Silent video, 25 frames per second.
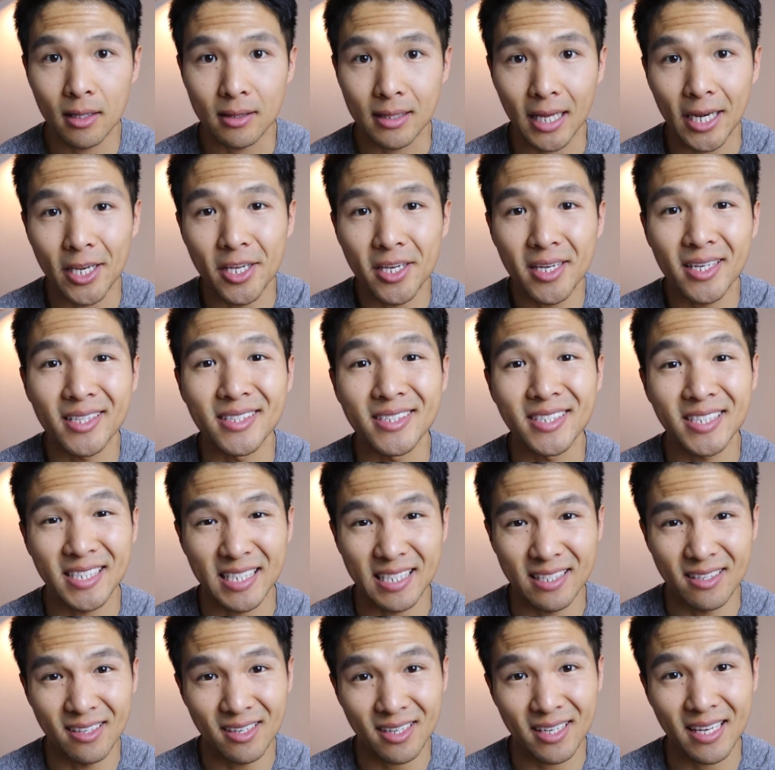then you
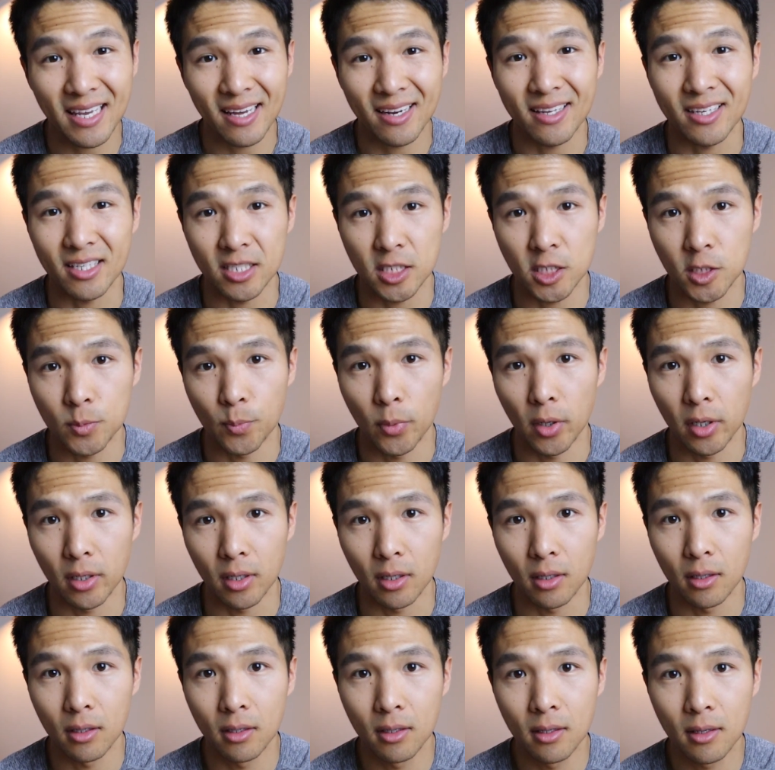consider getting a
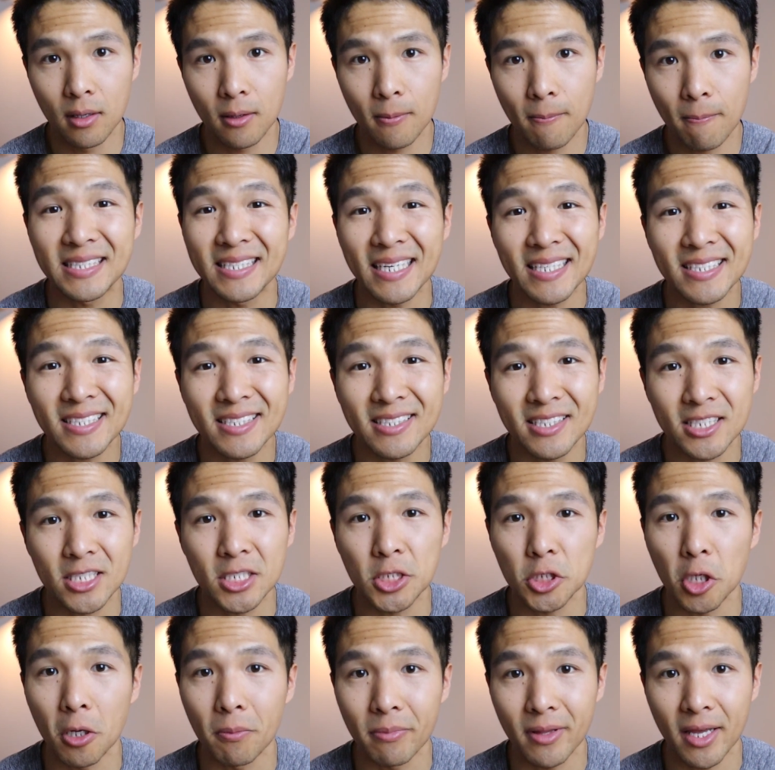spotter. But it doesn't
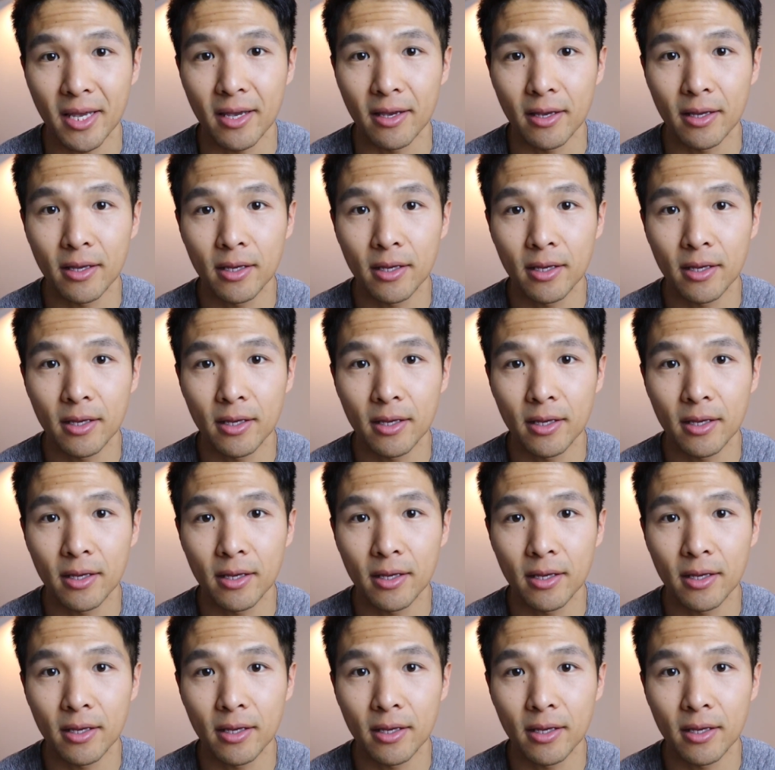stop there,